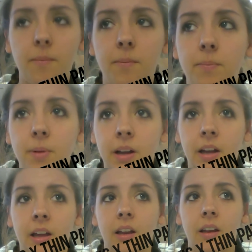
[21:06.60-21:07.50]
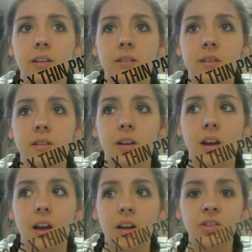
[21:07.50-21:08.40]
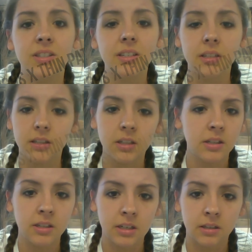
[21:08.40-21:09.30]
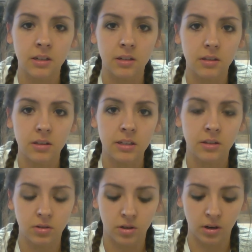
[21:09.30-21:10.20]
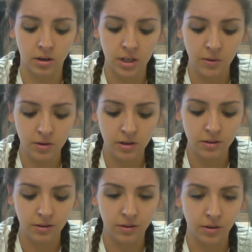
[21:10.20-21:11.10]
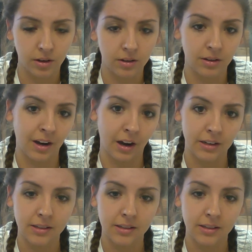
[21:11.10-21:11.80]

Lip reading: but just a decent shirt. You want to look nice.